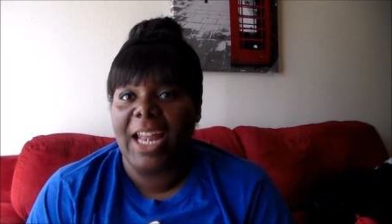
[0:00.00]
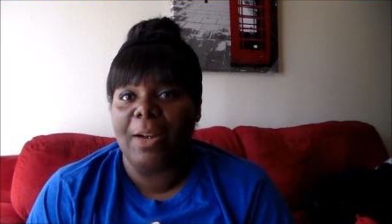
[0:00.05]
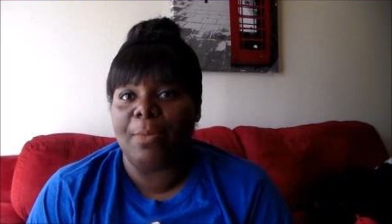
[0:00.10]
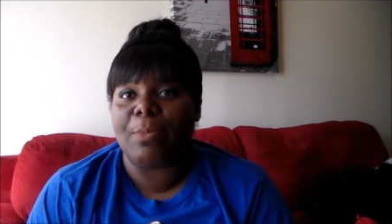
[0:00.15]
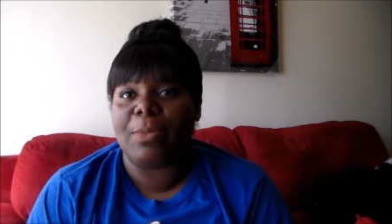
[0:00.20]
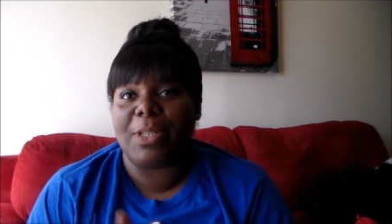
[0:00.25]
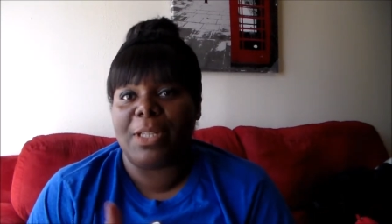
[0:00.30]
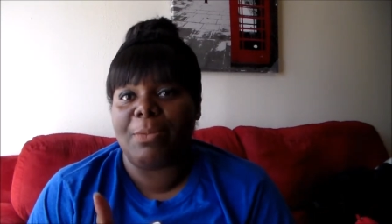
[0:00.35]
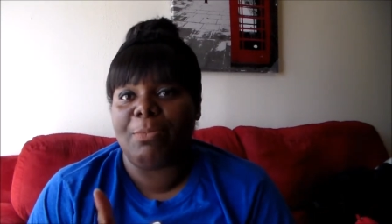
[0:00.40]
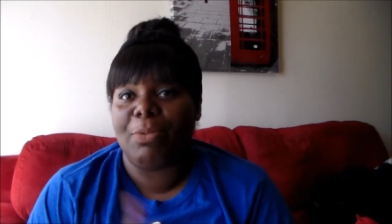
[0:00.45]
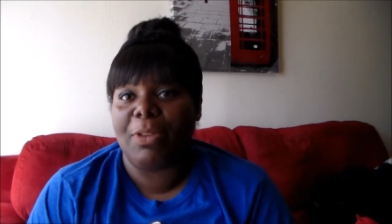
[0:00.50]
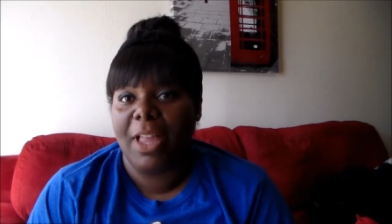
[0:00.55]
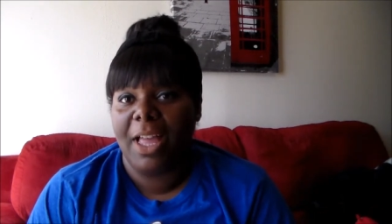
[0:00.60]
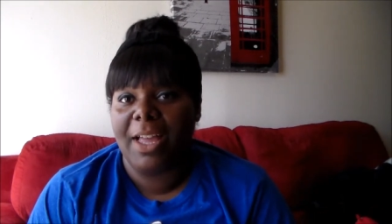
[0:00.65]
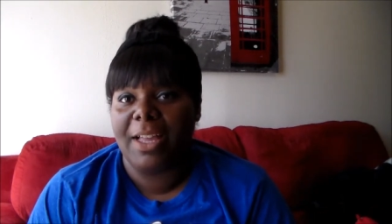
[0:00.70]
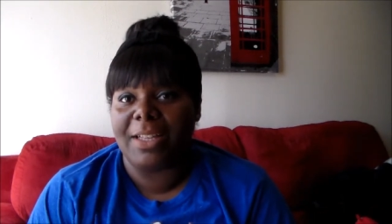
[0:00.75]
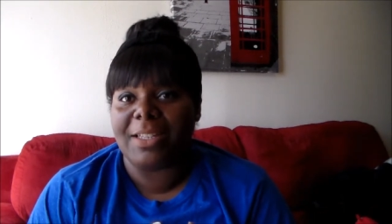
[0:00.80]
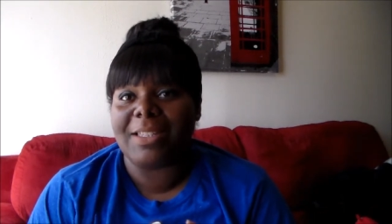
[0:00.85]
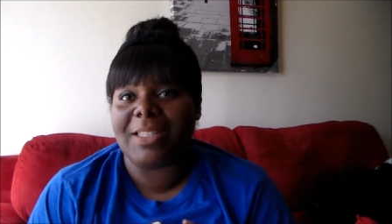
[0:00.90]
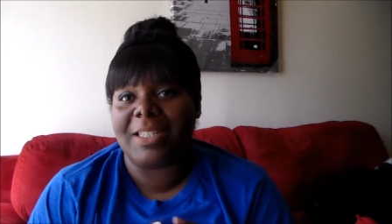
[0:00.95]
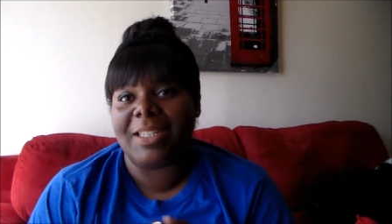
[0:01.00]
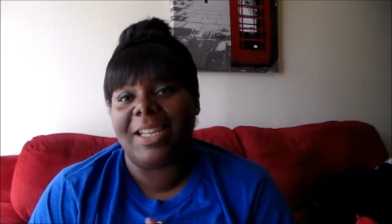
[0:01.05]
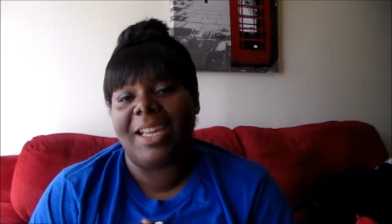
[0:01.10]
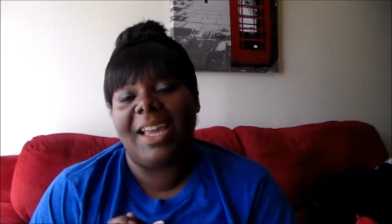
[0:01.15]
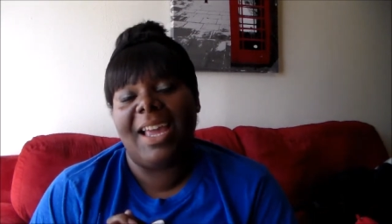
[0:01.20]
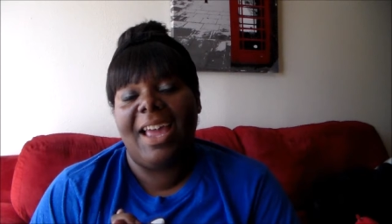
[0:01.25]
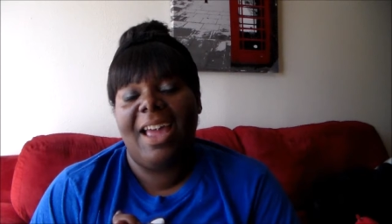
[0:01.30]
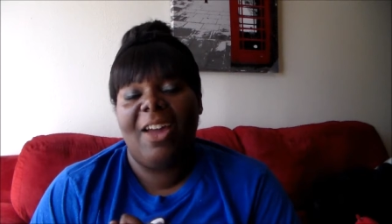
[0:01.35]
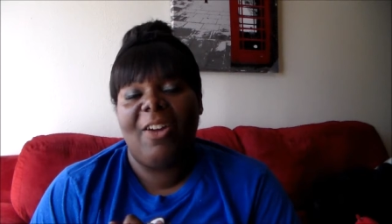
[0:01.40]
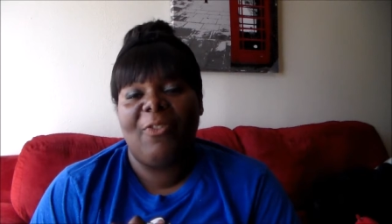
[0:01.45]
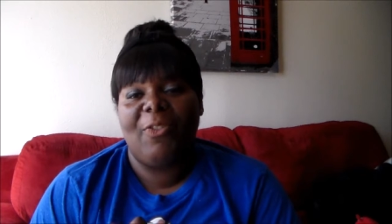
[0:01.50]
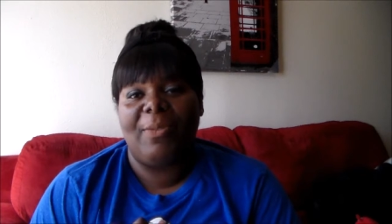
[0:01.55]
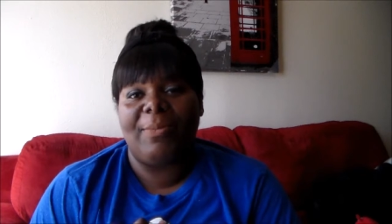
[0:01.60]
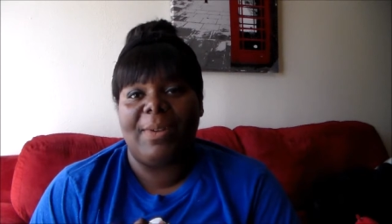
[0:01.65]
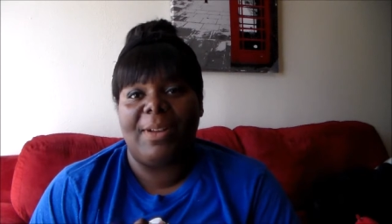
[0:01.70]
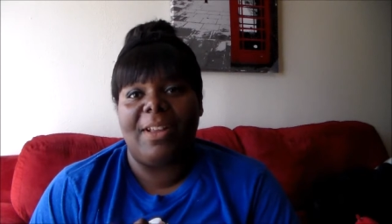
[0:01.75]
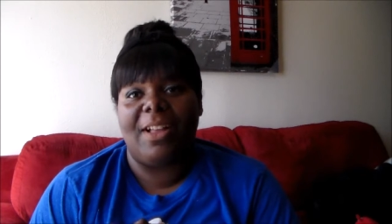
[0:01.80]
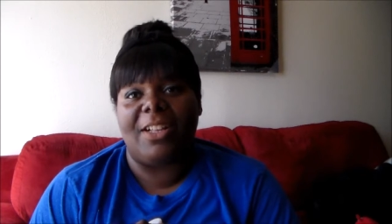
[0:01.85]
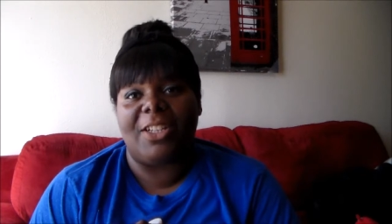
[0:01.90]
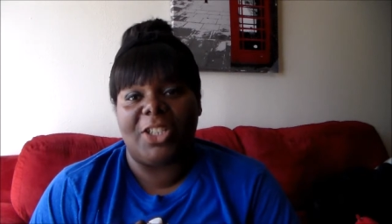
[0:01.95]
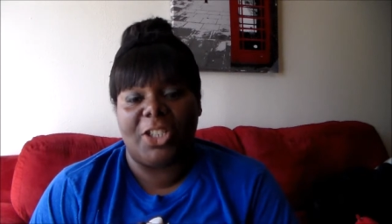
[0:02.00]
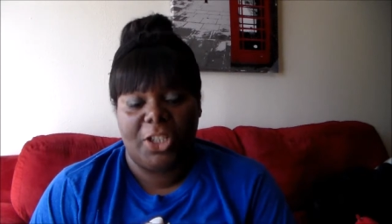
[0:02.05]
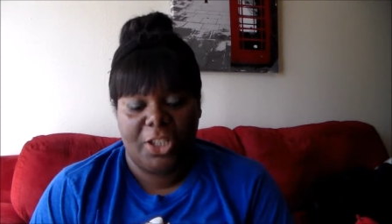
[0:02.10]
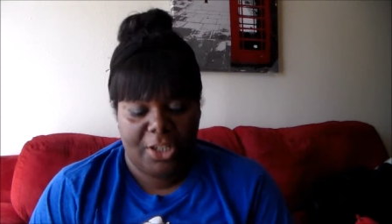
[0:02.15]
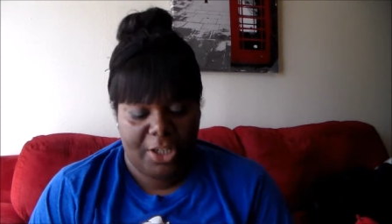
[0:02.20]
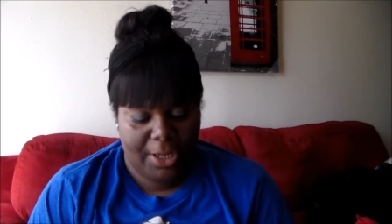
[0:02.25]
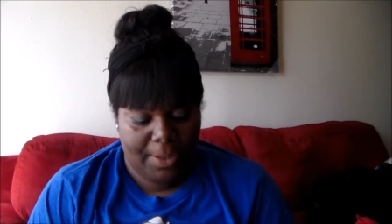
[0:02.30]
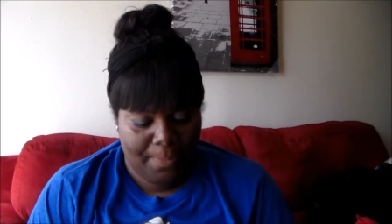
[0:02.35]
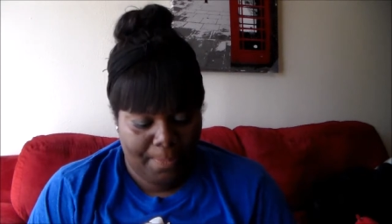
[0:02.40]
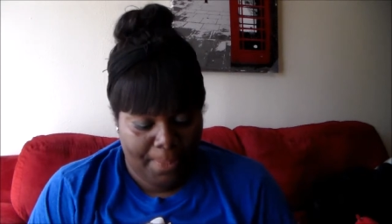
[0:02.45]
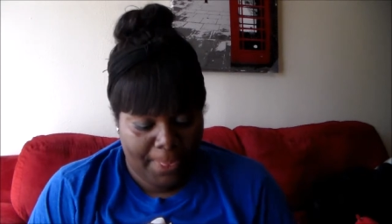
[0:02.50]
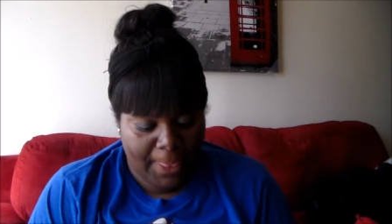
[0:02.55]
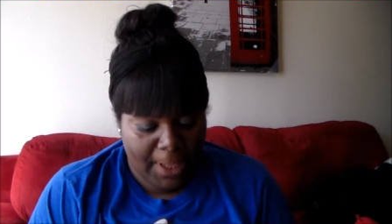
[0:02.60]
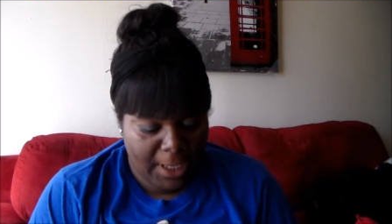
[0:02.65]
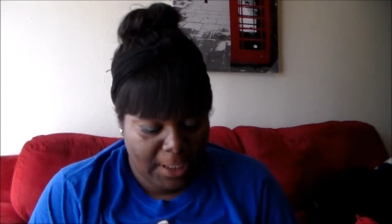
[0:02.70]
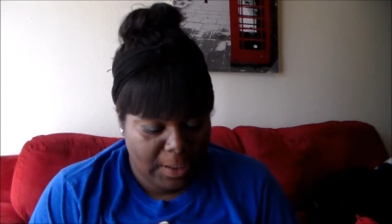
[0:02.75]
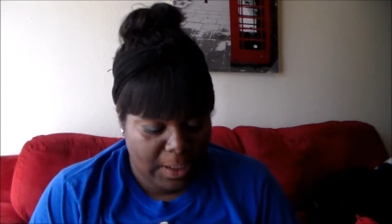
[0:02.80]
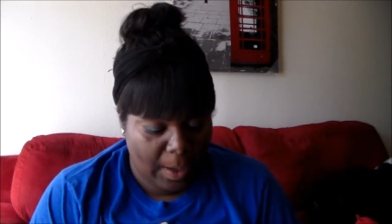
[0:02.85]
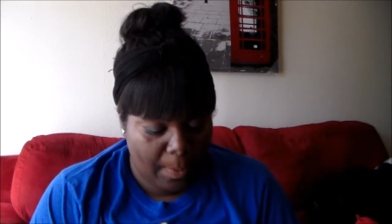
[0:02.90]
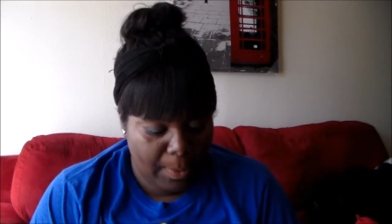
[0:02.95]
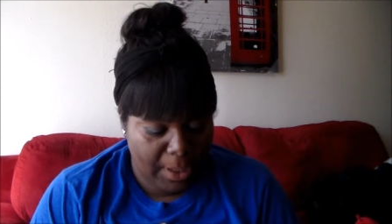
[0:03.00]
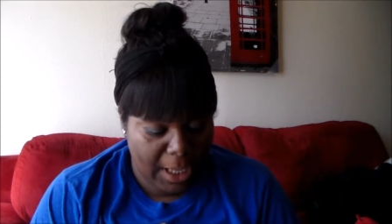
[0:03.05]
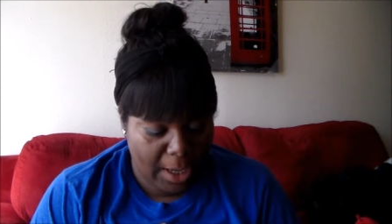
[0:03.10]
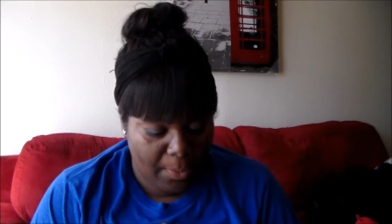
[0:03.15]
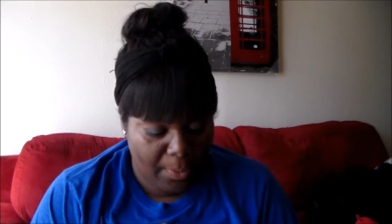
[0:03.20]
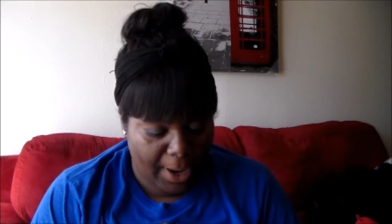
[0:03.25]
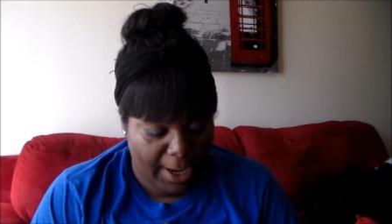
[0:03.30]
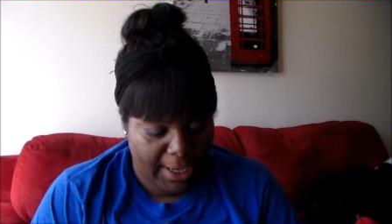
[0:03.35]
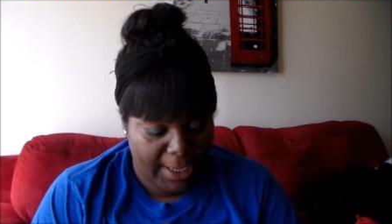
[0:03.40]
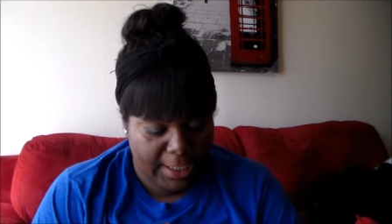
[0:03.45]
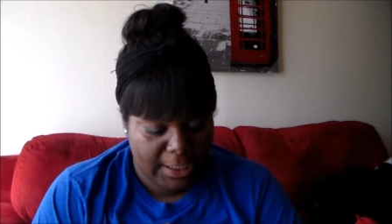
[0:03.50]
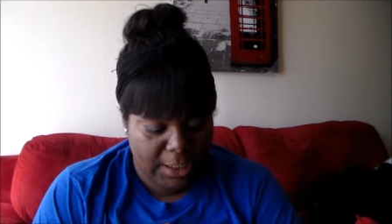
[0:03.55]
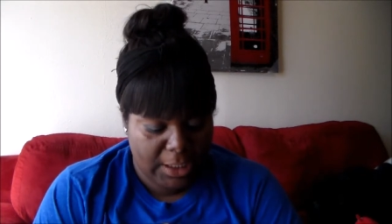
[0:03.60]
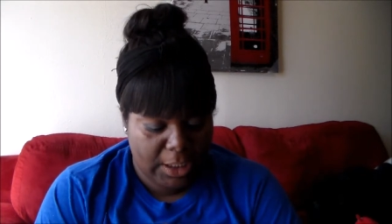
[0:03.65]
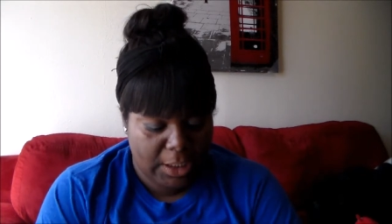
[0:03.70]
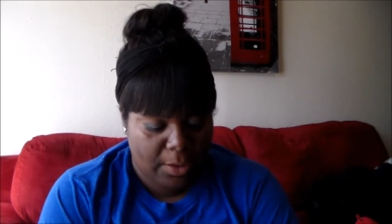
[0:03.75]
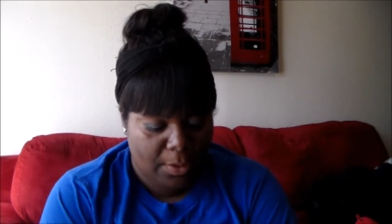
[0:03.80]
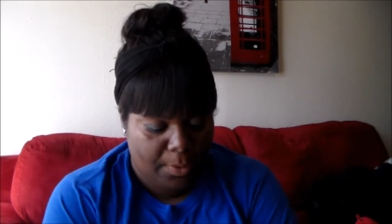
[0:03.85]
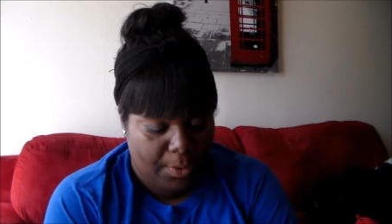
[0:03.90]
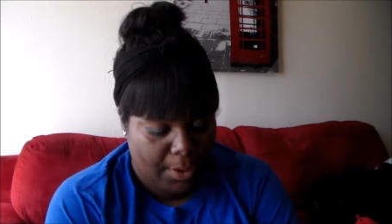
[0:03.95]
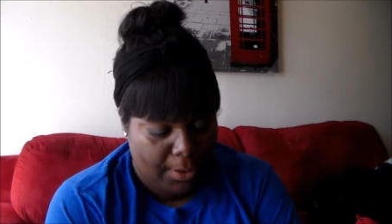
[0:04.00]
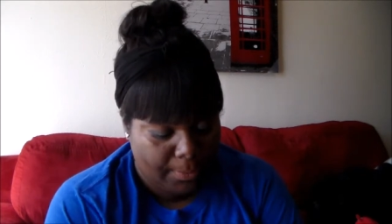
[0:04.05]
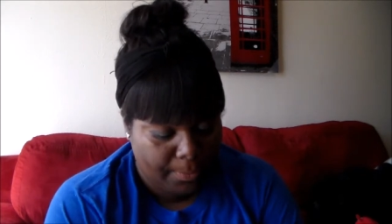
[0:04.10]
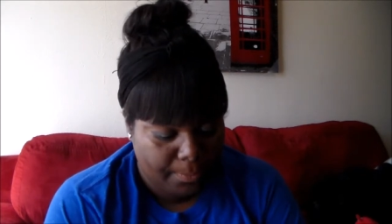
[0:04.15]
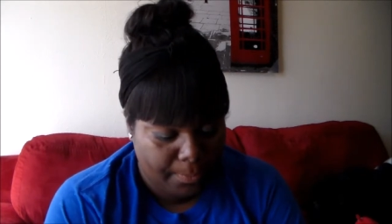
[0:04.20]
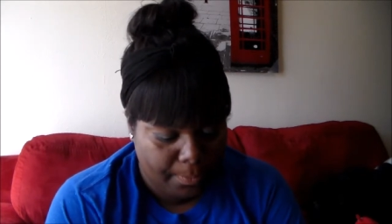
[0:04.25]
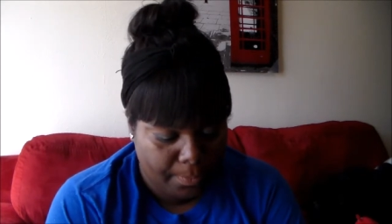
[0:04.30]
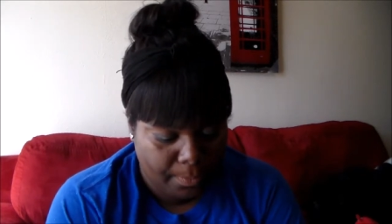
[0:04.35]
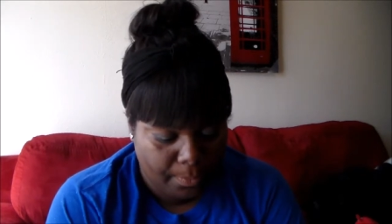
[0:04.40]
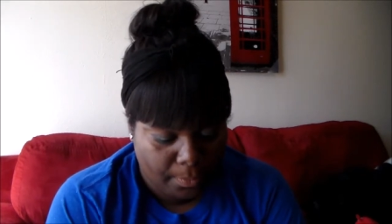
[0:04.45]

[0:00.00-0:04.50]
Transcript: items plus from the Dollar Tree. So I'm gonna get right into it.